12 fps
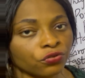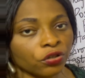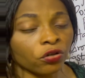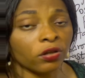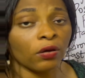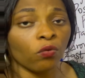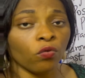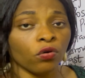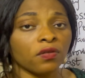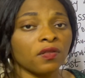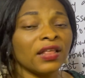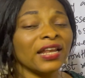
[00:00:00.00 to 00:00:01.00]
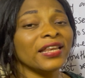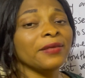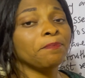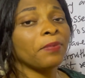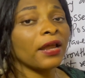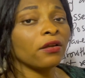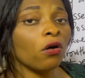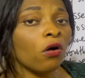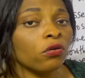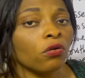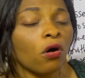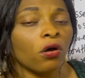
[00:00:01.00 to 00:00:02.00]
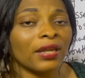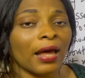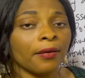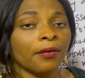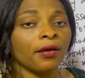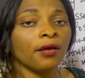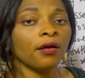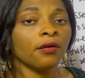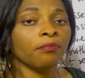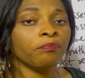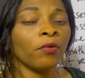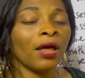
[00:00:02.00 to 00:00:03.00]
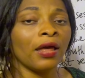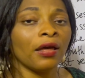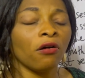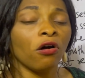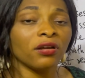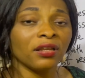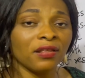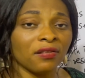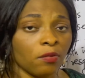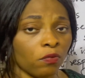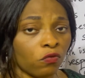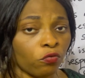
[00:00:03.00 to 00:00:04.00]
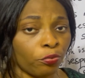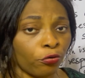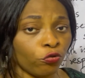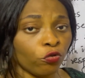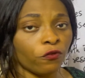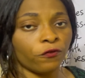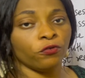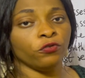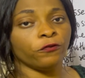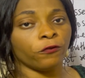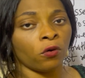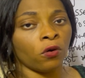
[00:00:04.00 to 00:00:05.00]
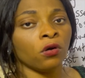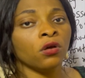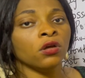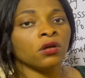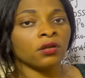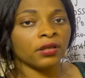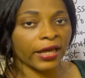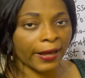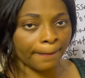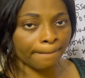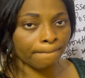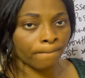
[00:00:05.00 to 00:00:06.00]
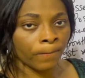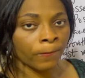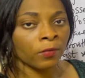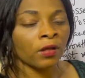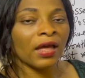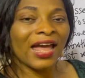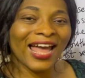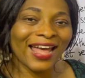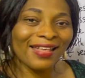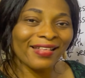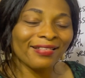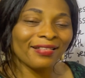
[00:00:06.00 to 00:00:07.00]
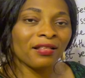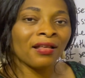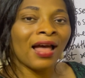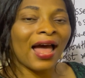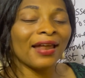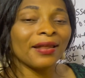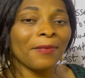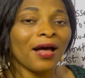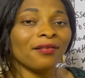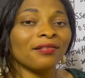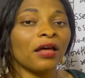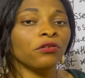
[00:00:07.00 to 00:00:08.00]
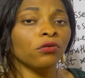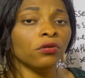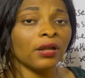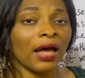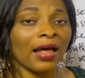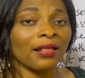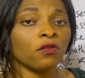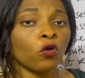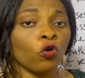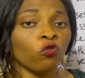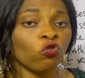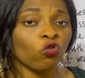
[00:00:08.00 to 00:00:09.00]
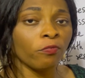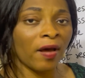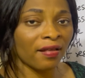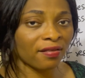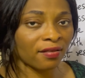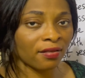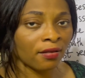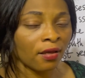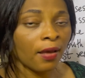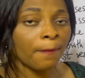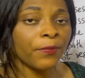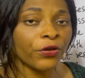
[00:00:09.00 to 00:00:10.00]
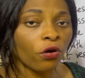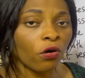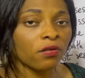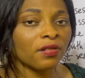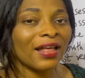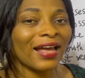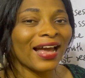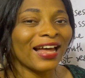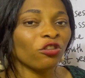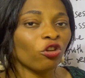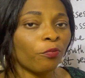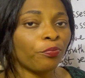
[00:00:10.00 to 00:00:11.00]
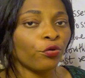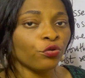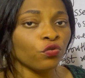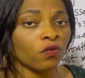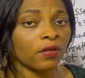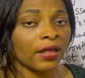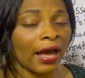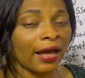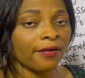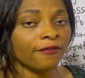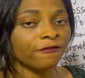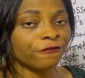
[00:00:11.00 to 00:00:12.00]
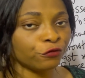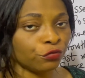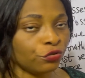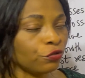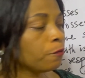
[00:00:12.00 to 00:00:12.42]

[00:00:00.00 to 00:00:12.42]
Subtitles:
In other words, they depend on other organisms to produce food for them. Hence, animals are known as consumers because they cannot produce their food.